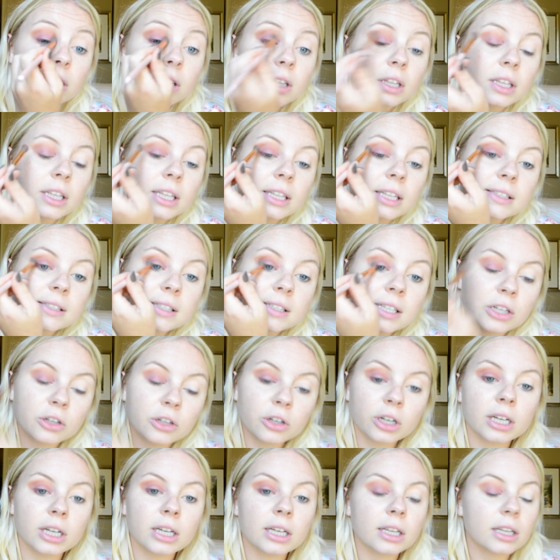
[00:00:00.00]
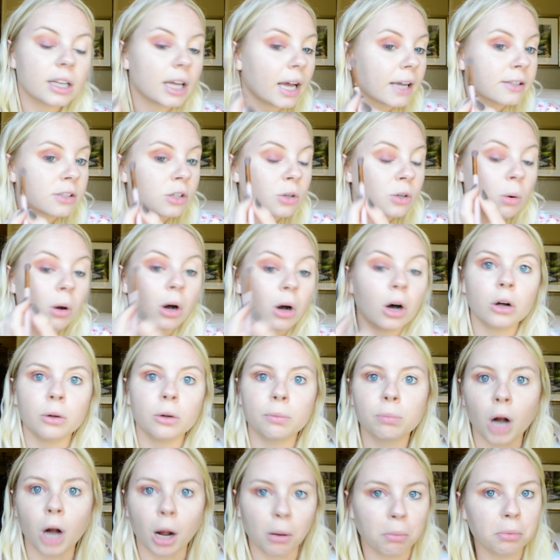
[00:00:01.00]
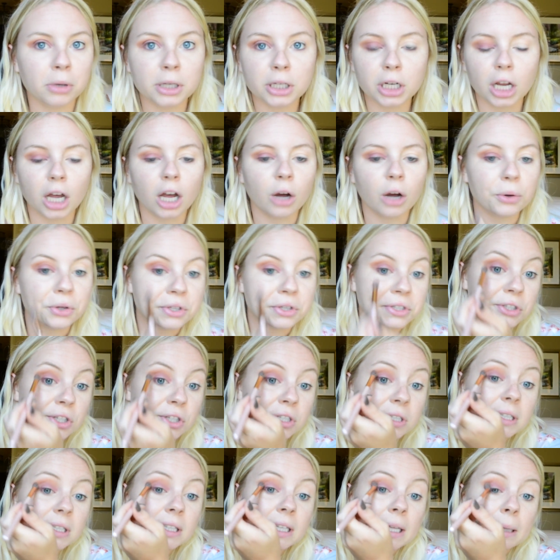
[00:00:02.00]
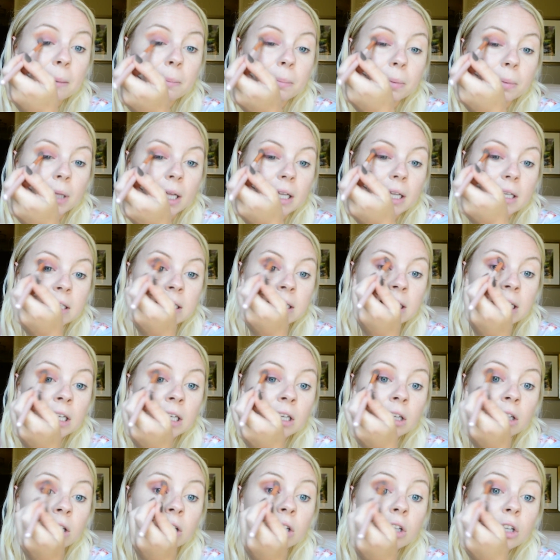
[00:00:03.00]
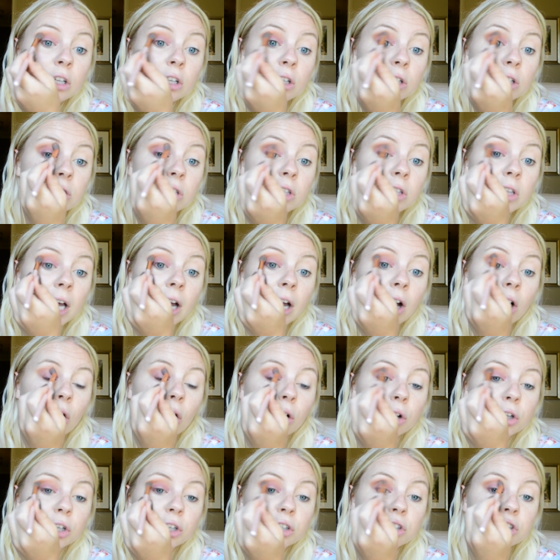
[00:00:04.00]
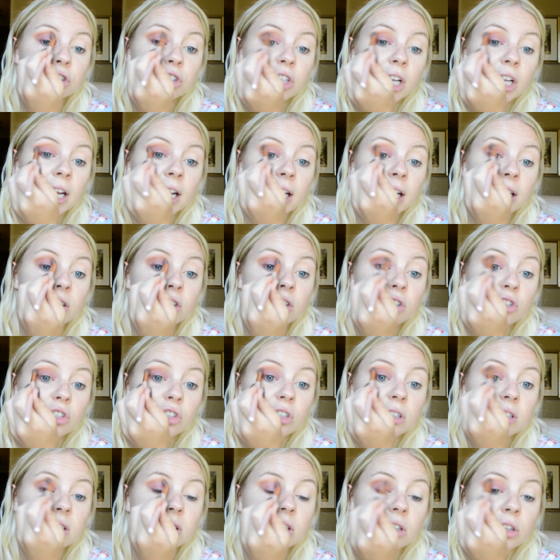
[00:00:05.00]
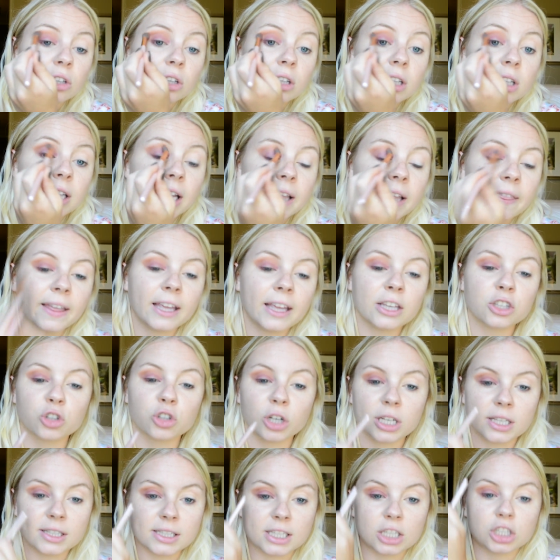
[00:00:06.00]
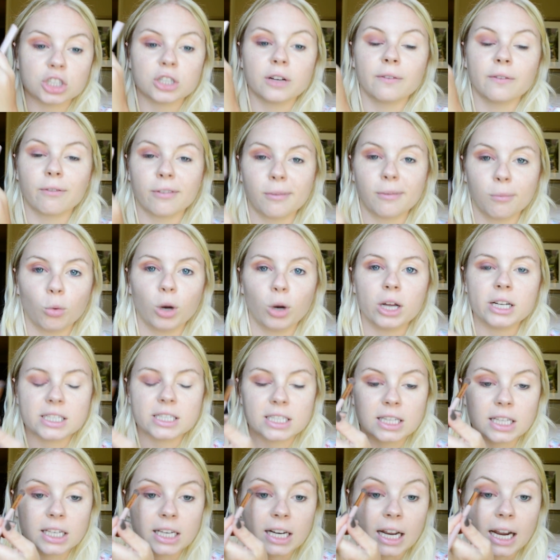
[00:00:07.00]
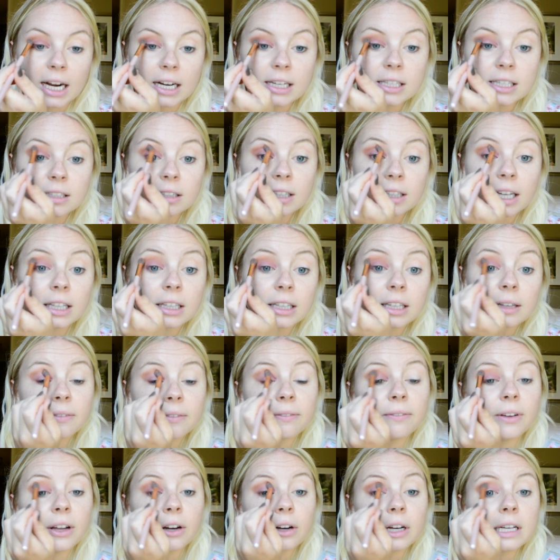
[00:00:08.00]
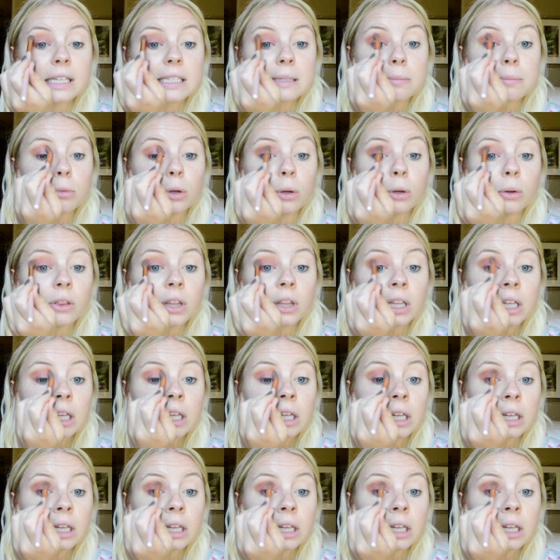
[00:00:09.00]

The secret, as you all probably know, is just keep blending so that all your shades just look like they transition from one to the next, like very smoothly.